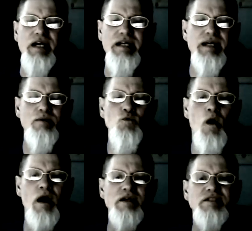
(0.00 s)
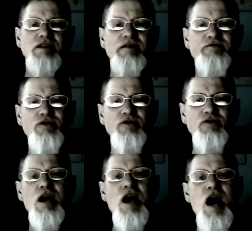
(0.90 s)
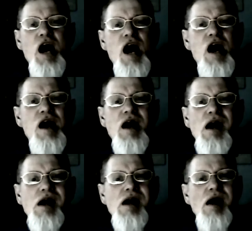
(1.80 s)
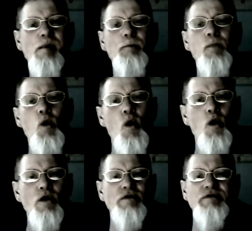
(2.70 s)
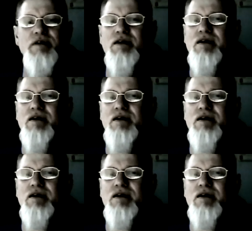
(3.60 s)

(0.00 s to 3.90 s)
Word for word: He didn't want to suffer a more